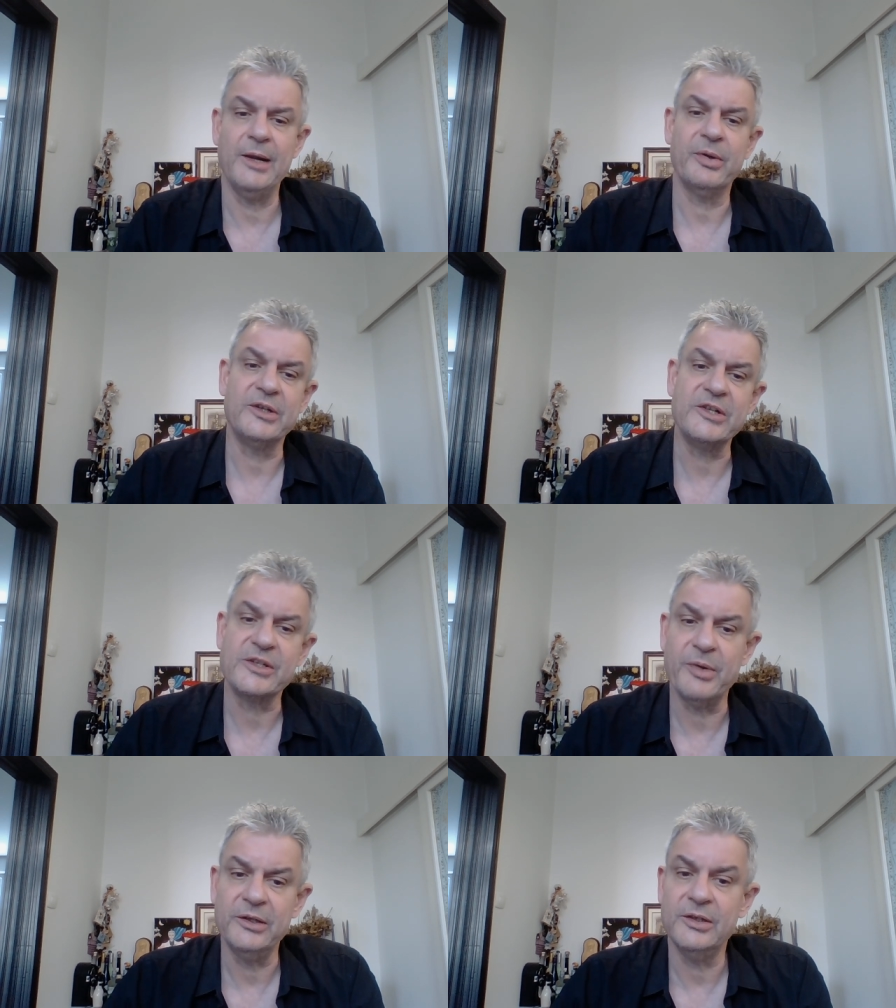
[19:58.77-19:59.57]

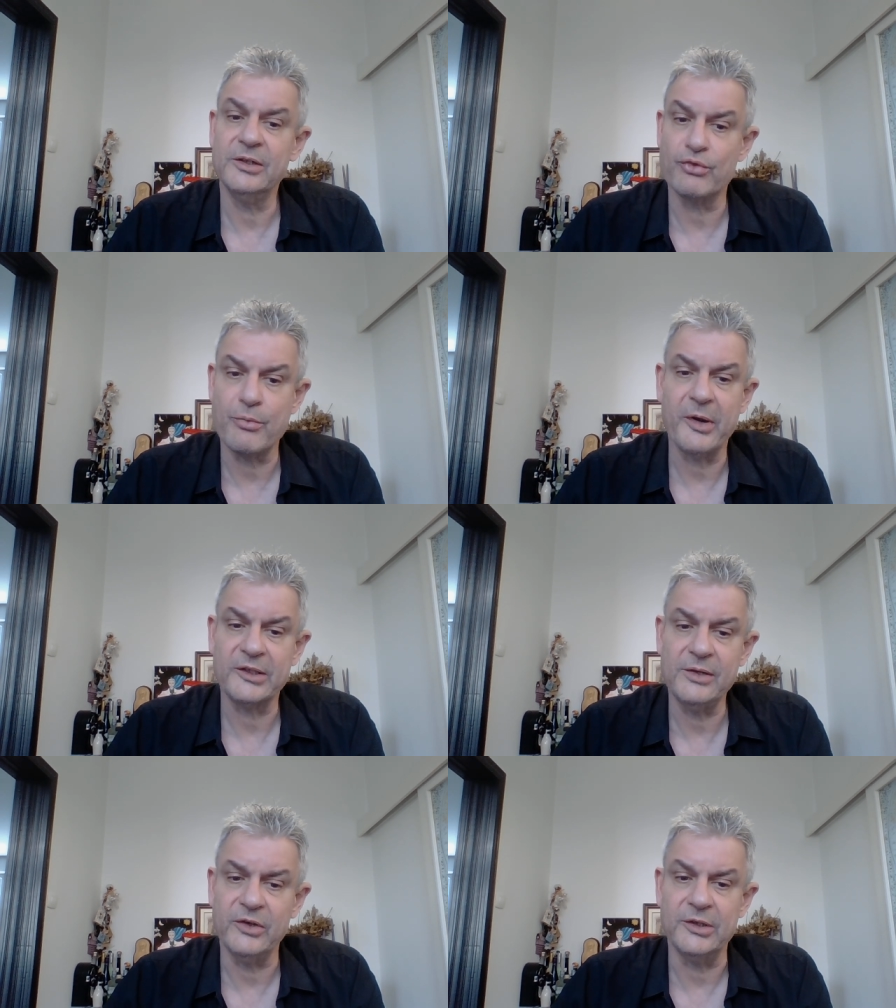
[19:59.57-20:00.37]
participate in group
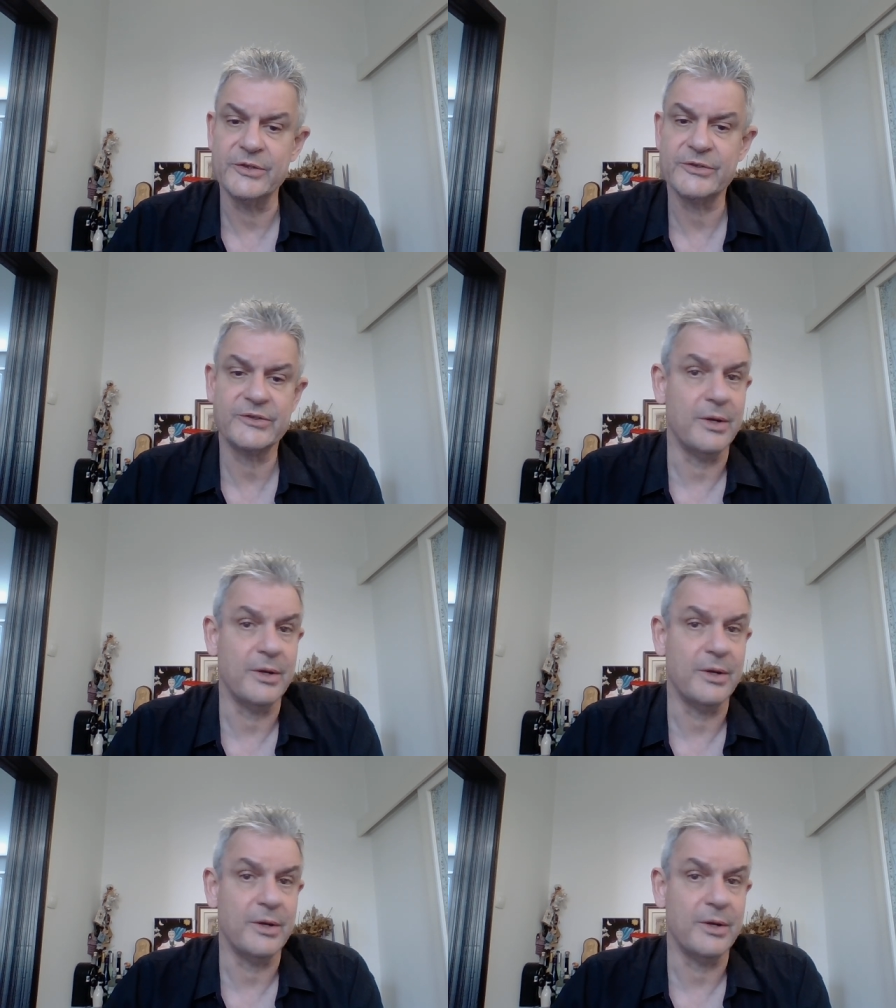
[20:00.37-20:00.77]
activities.